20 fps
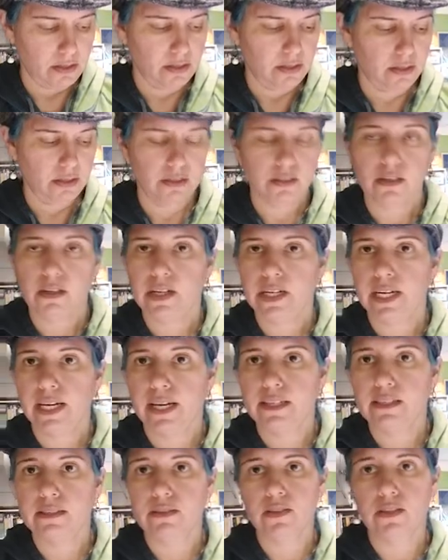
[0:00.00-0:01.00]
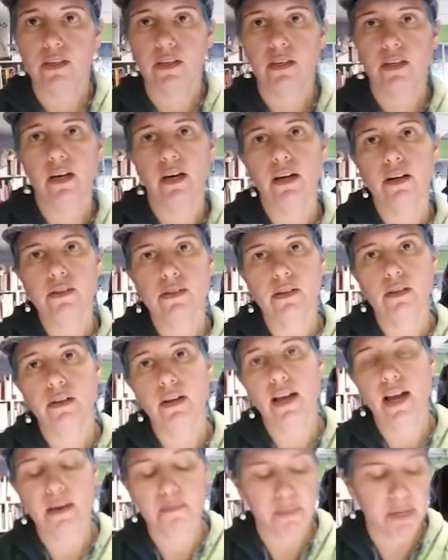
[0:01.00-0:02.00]
Sorry guys, cars are
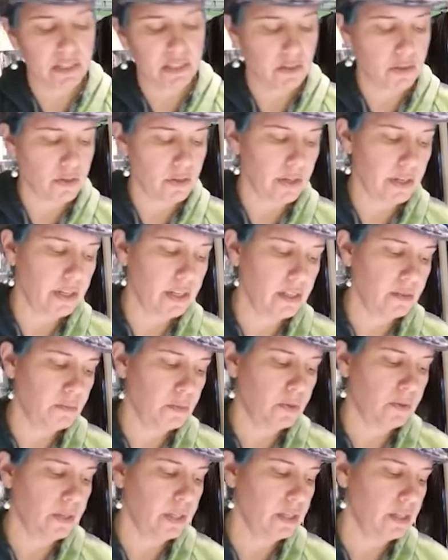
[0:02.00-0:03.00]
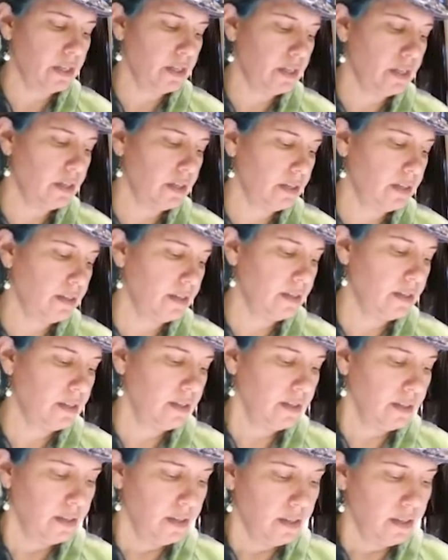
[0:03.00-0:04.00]
not my strongest point here,
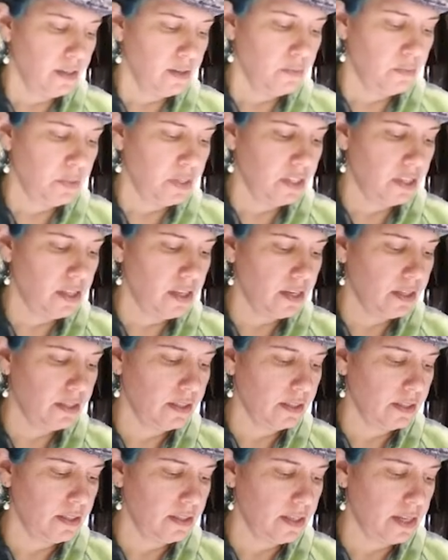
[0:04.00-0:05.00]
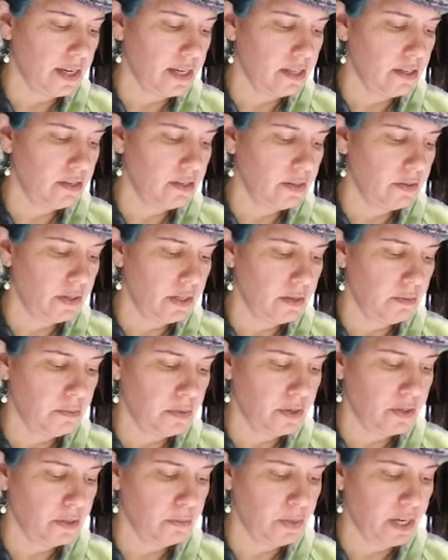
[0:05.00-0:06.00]
but this is how you do it in
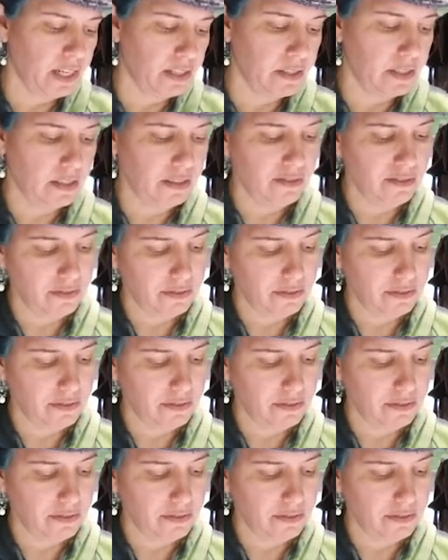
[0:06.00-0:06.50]
perspective.